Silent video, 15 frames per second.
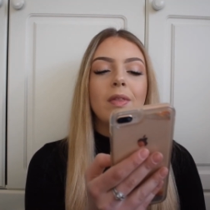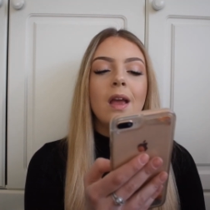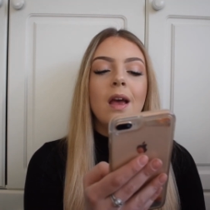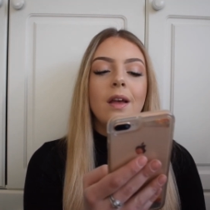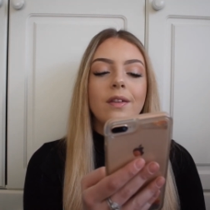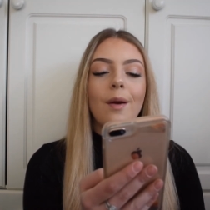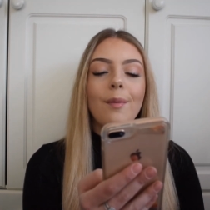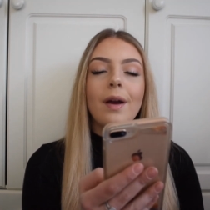
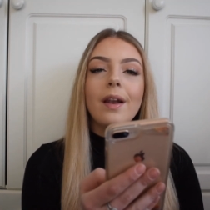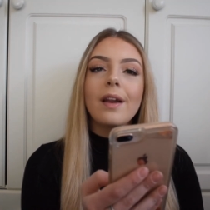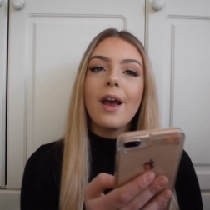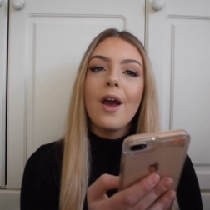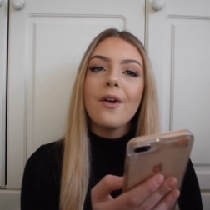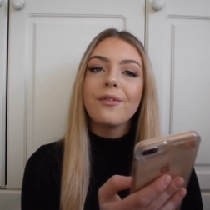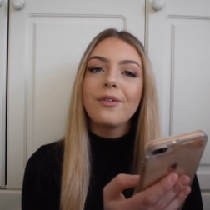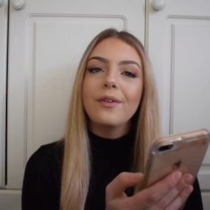So we're going to
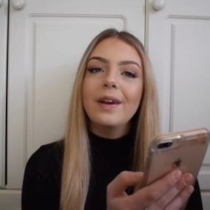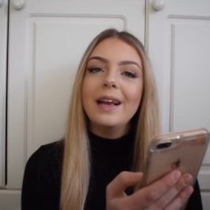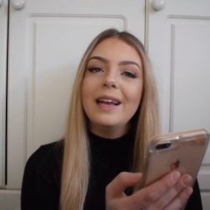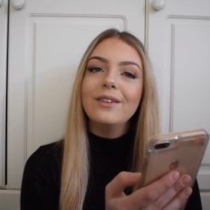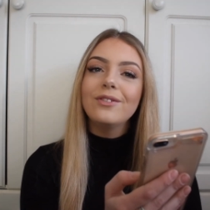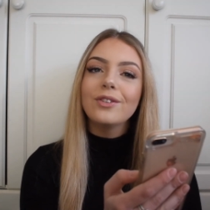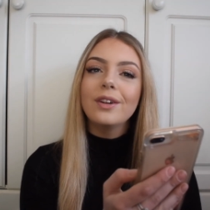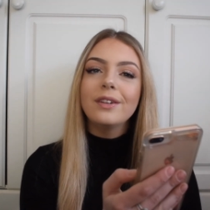go through
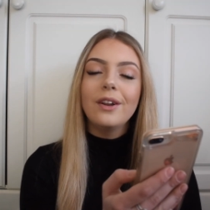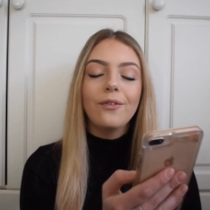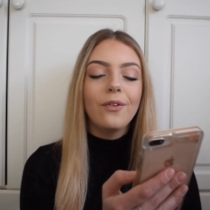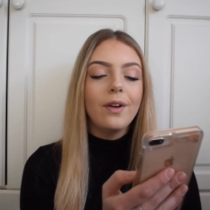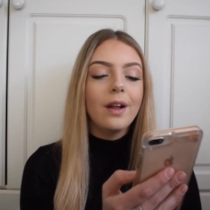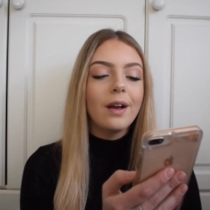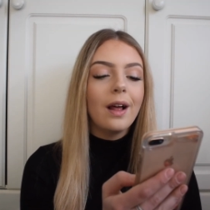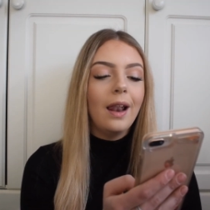each
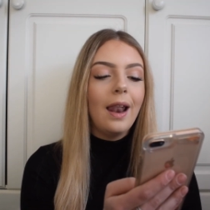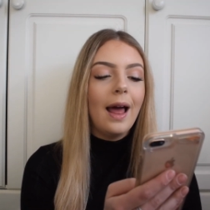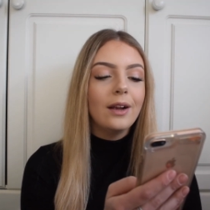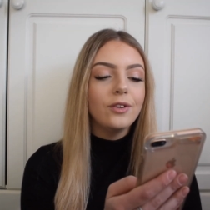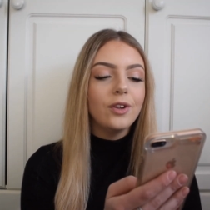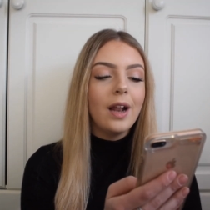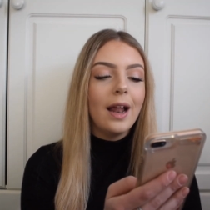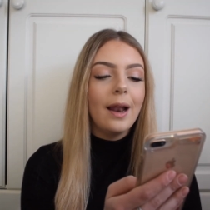different
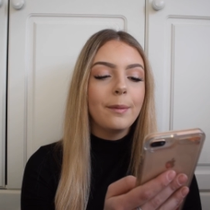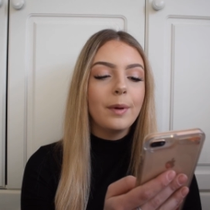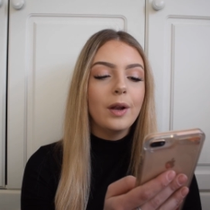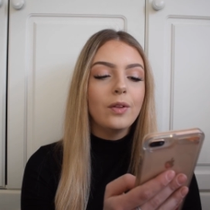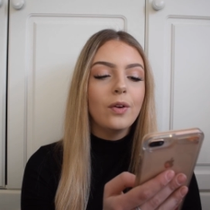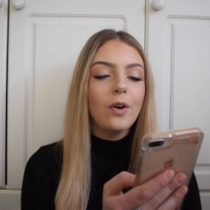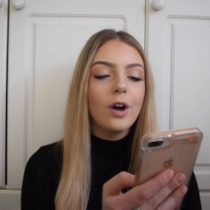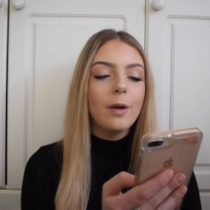collection, and I'm going
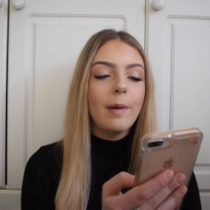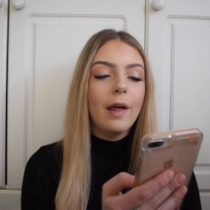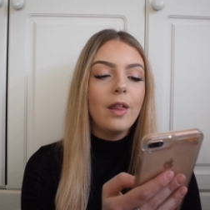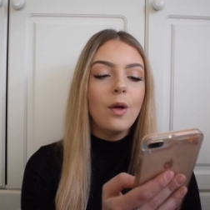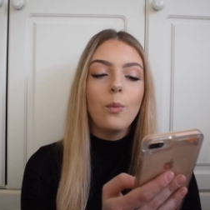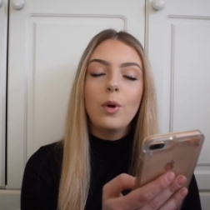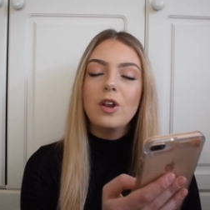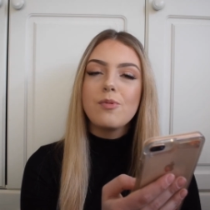to talk about
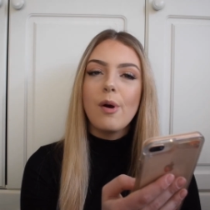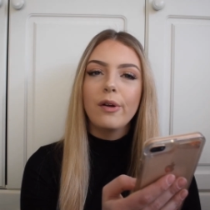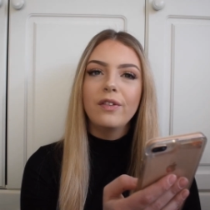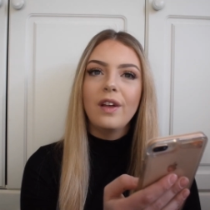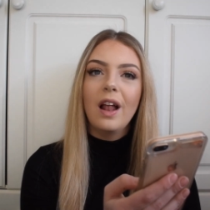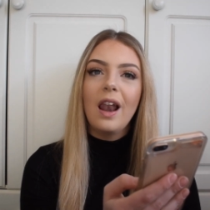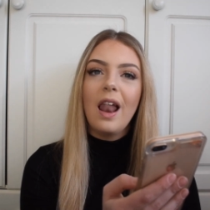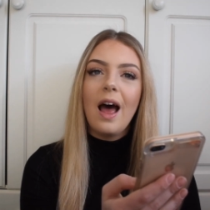them, which products
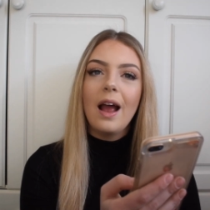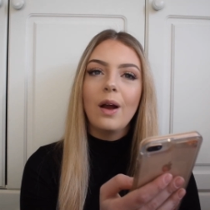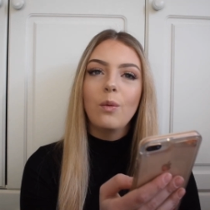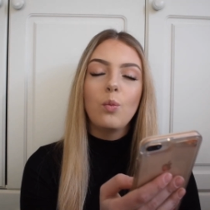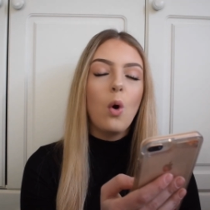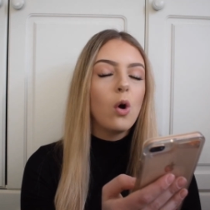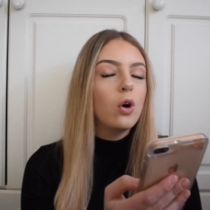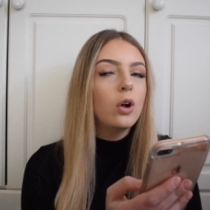I like
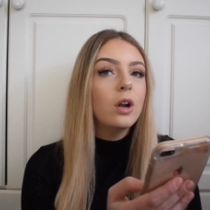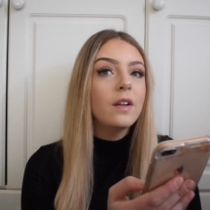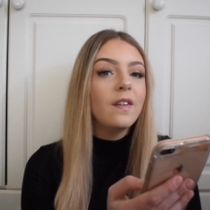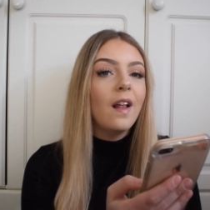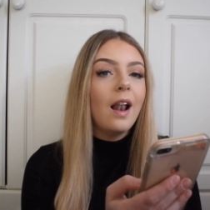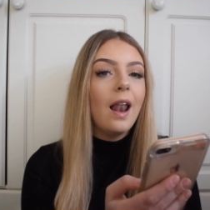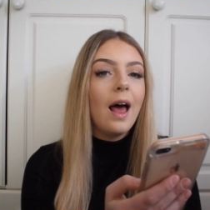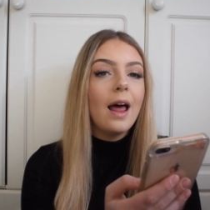and what colours
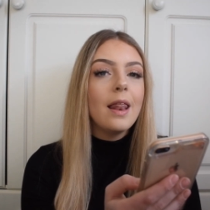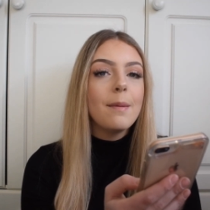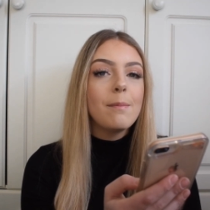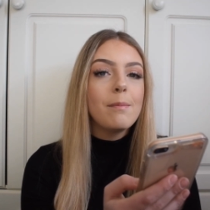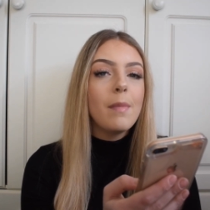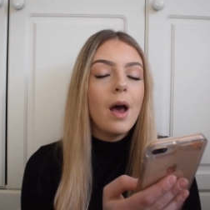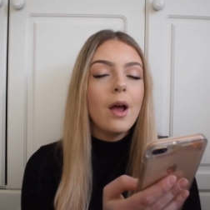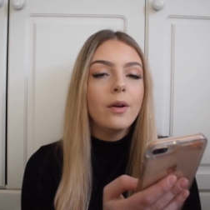I like the
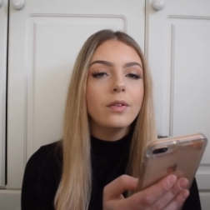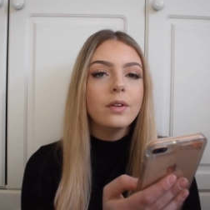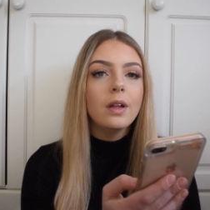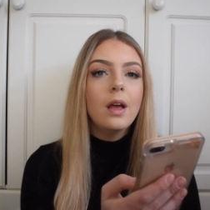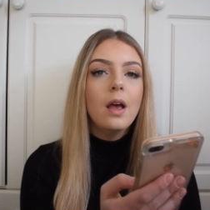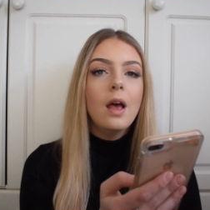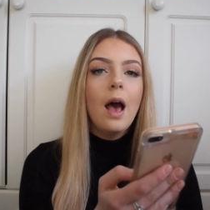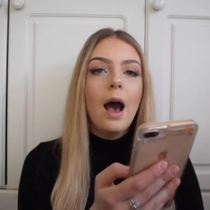most.
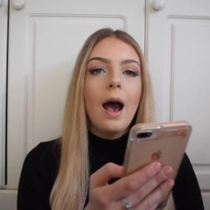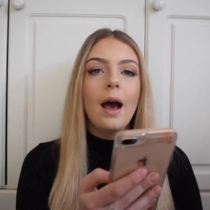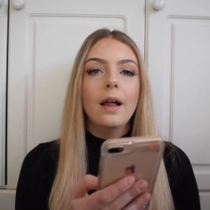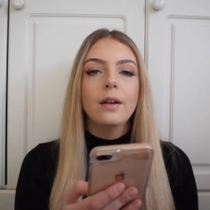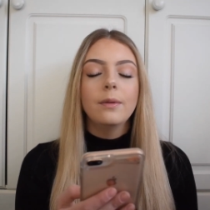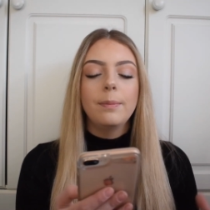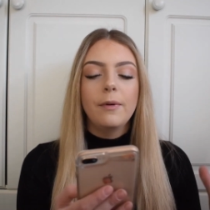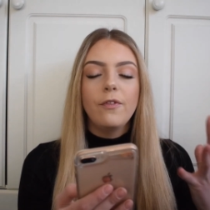
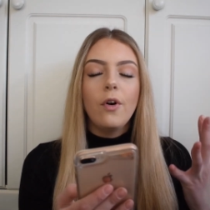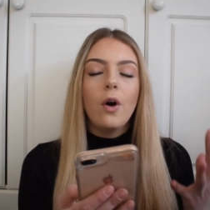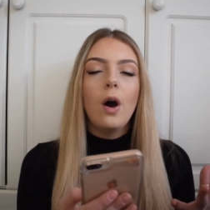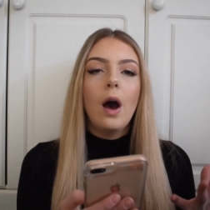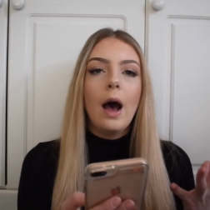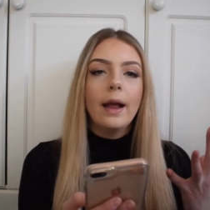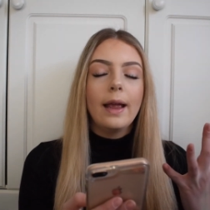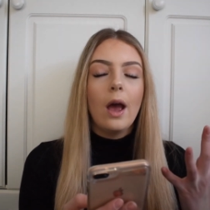And before
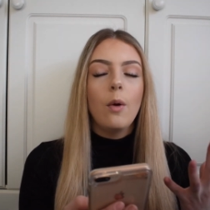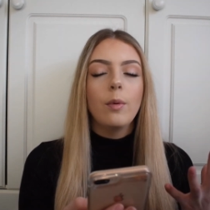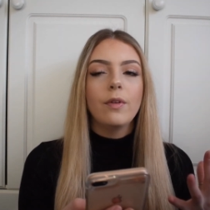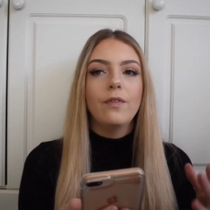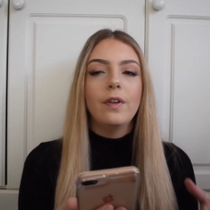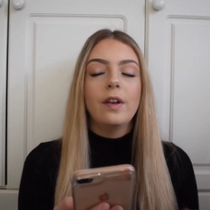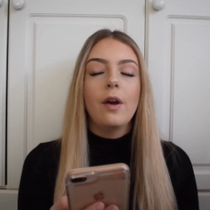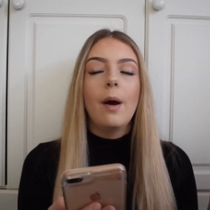I get on with
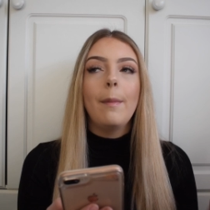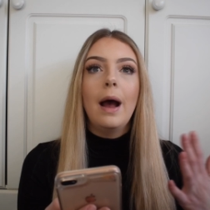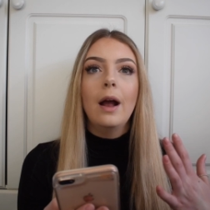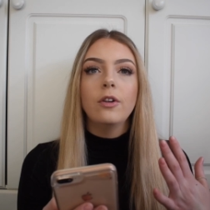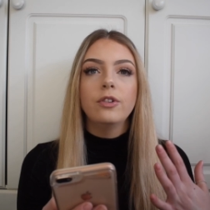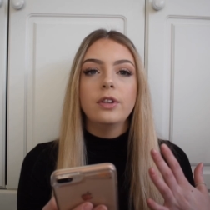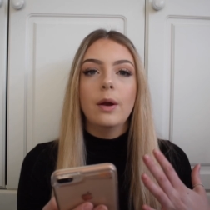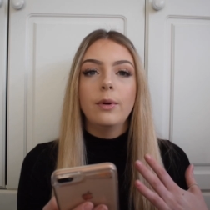this video, I might
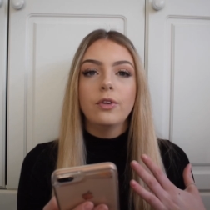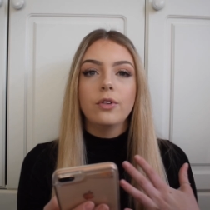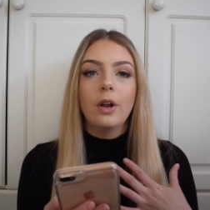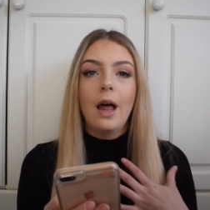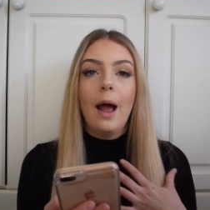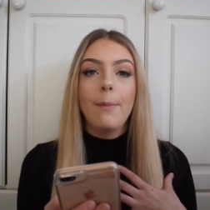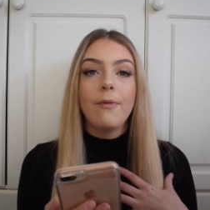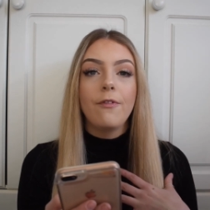actually say which
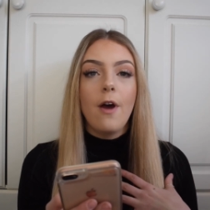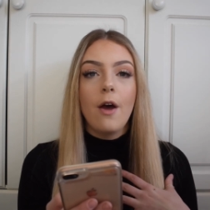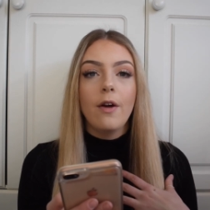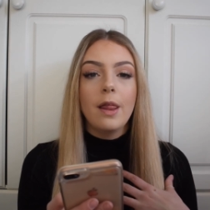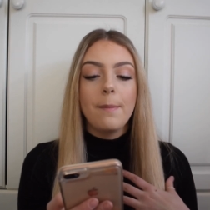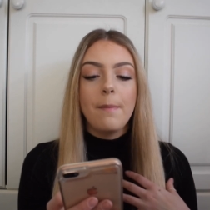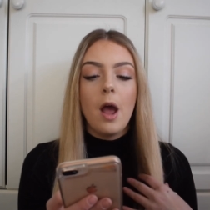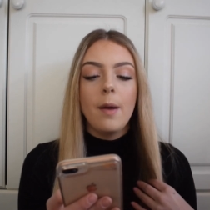colour I prefer at
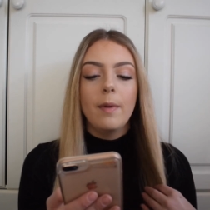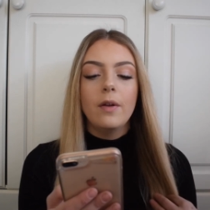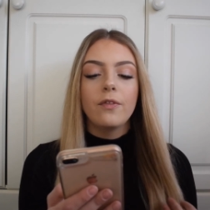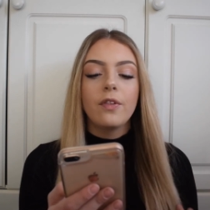the moment.